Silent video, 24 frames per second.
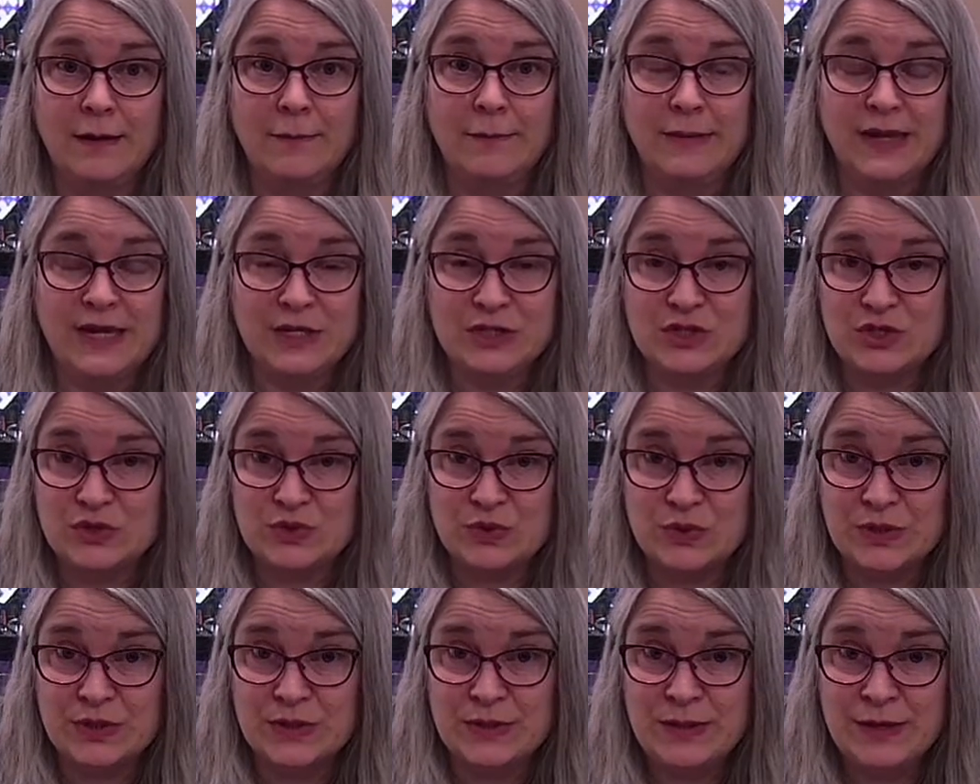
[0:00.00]
Make
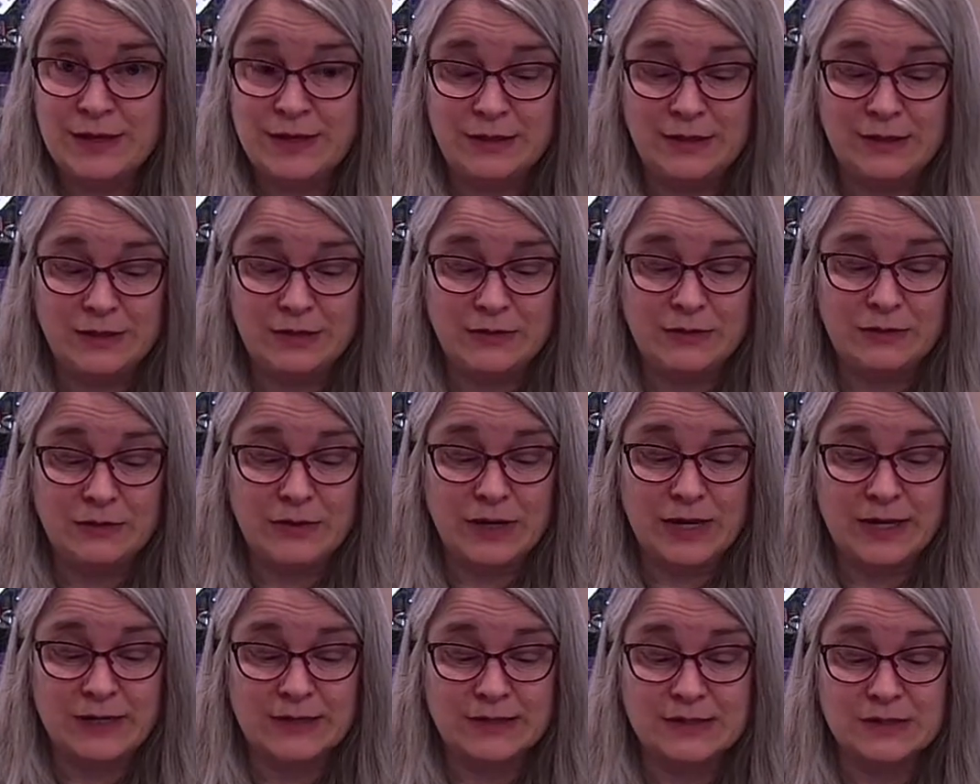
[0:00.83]
sure that you
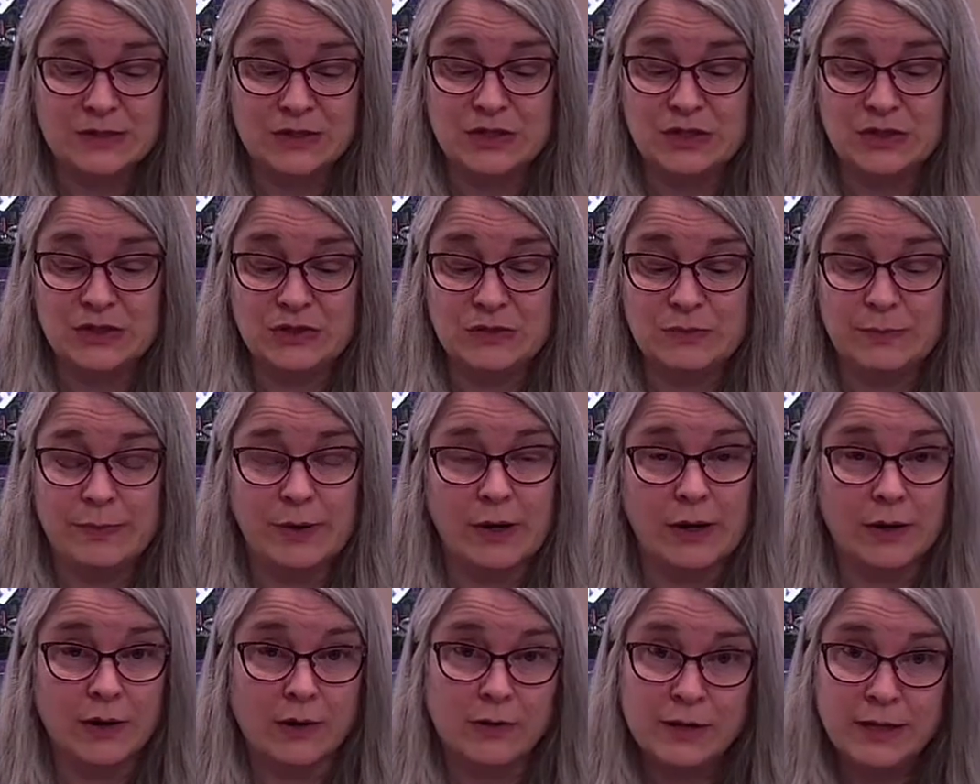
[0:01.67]
ask to
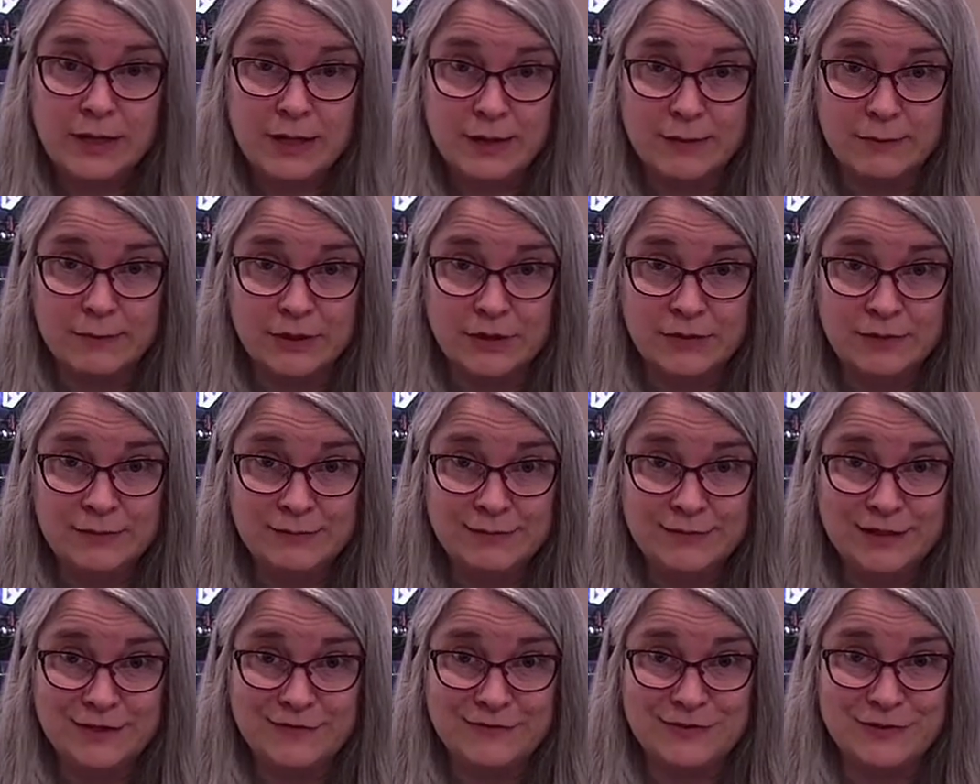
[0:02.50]
borrow a hymnal
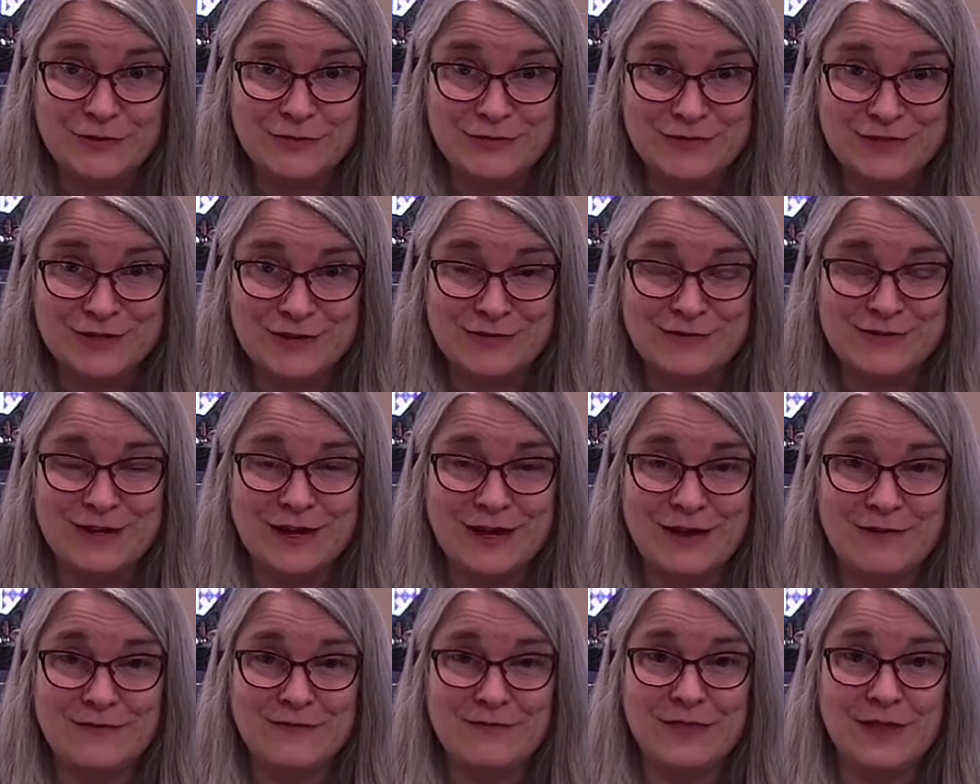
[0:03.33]
if you don't
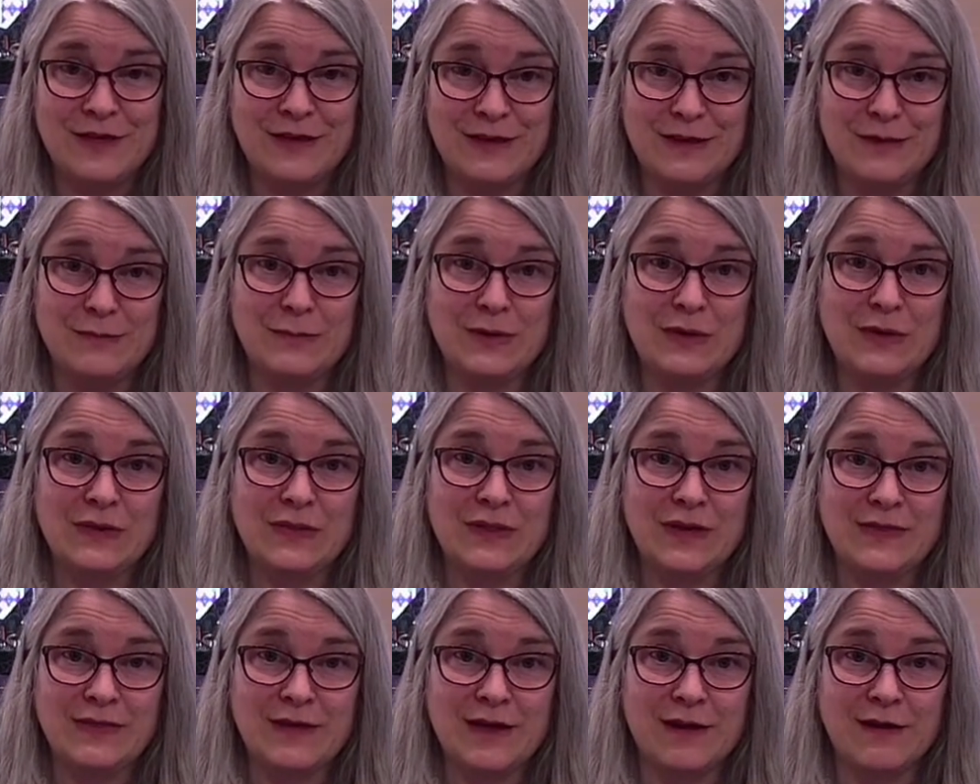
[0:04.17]
have the hymnal
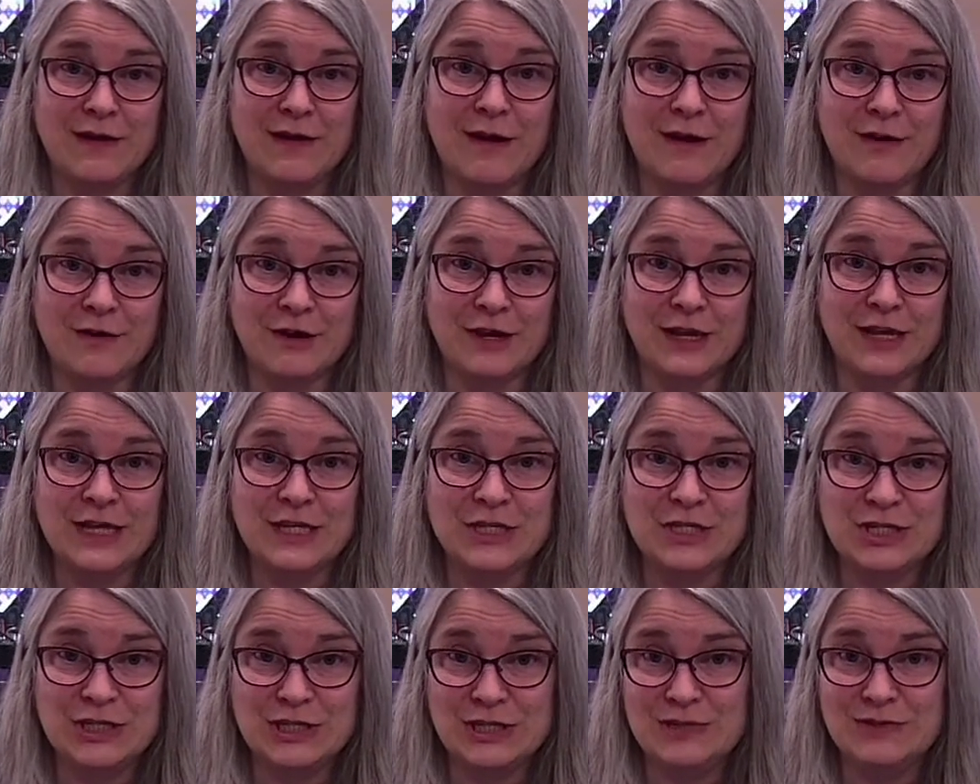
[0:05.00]
that that
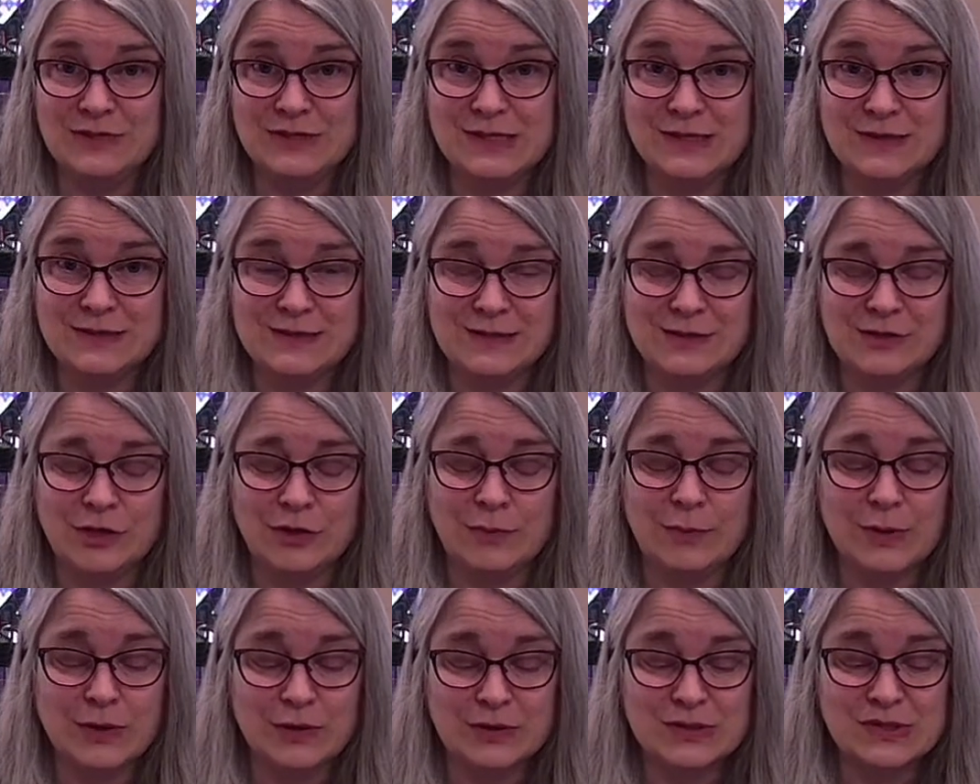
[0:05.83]
congregation uses in
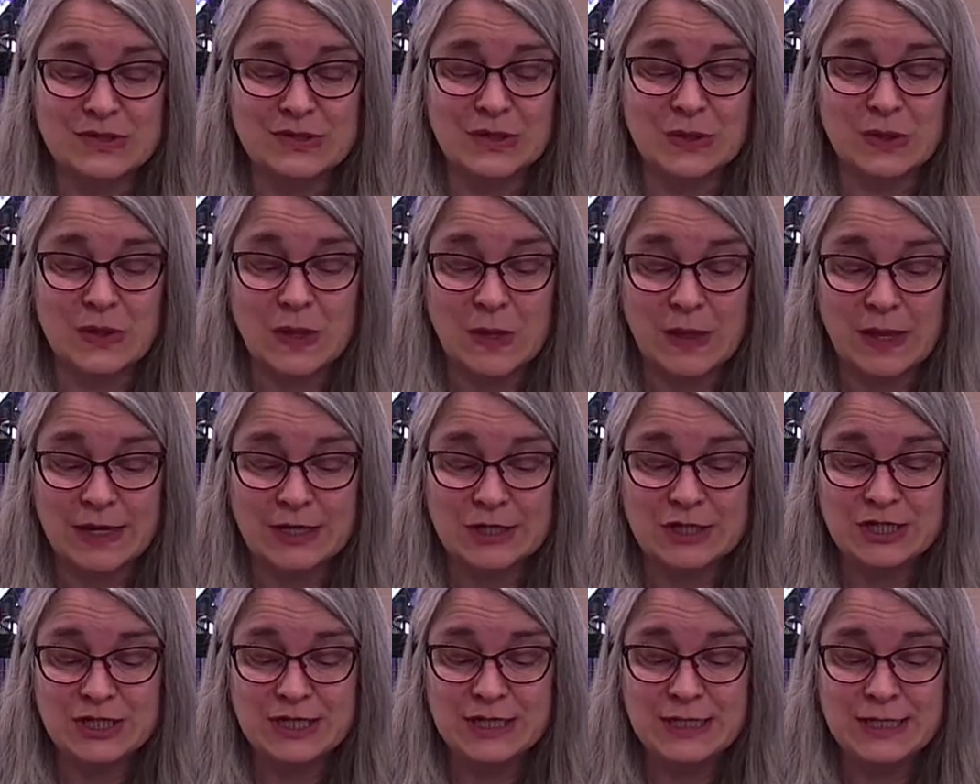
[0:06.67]
your personal
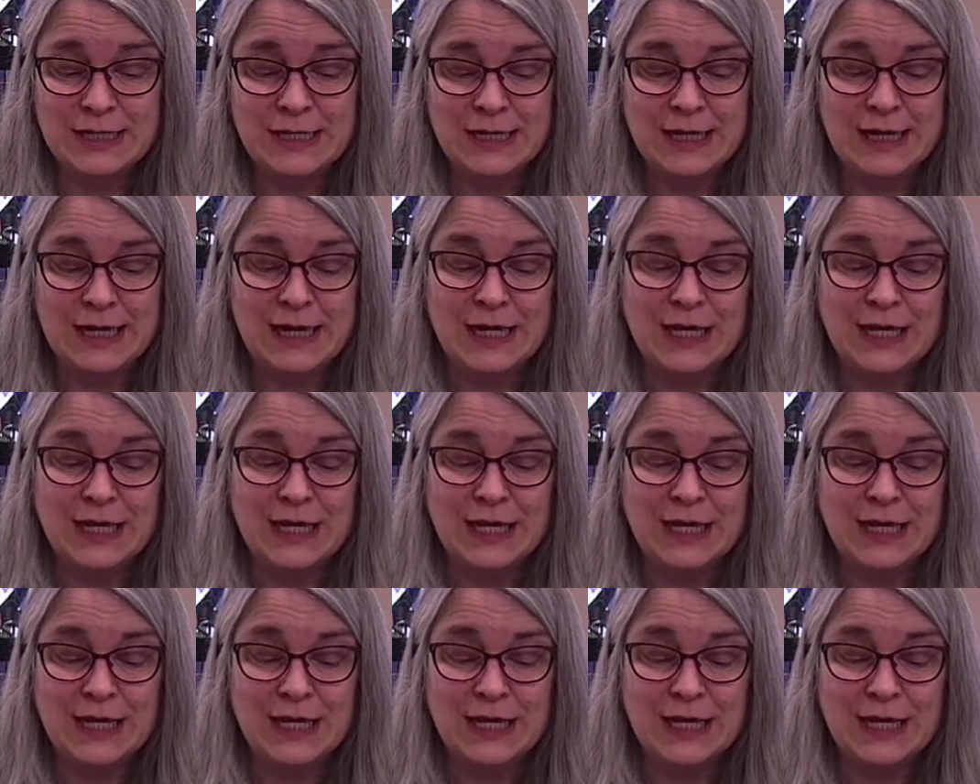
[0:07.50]
collection.